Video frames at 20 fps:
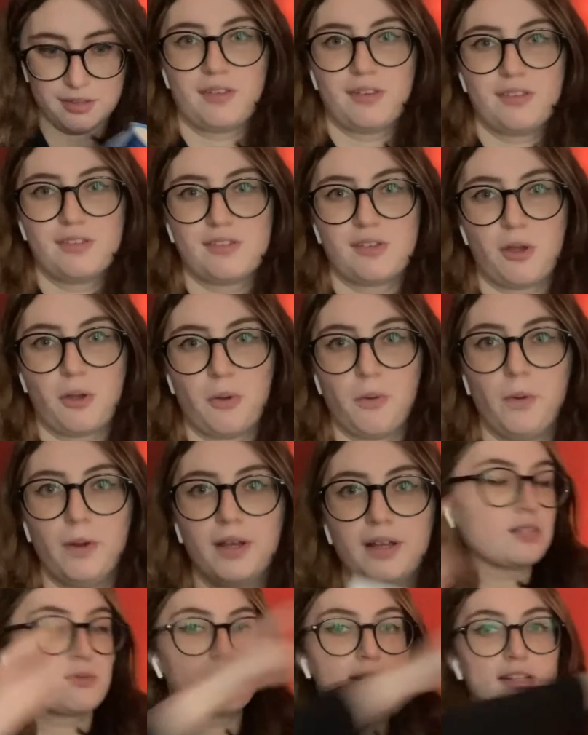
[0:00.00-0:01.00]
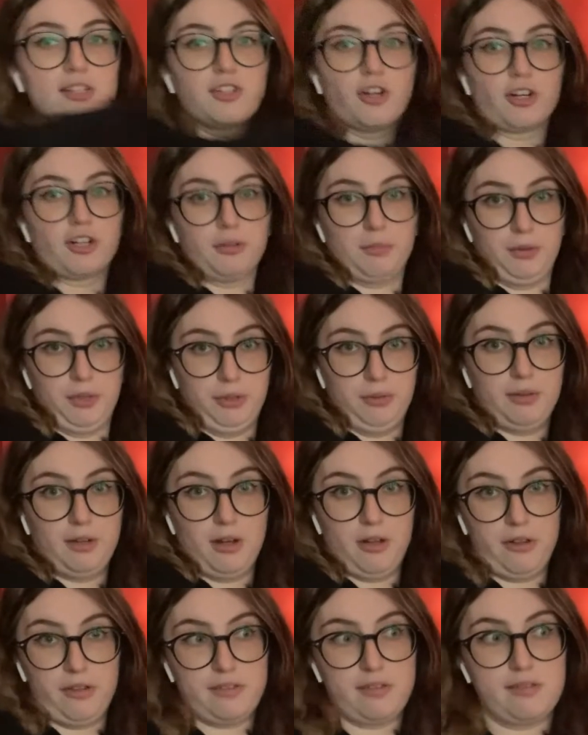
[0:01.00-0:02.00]
So this one's a darker blue, I'll
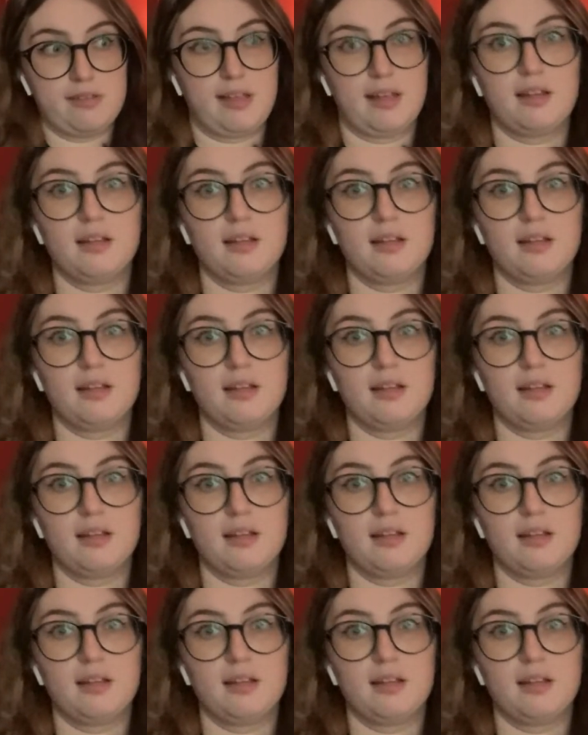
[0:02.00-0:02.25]
also say.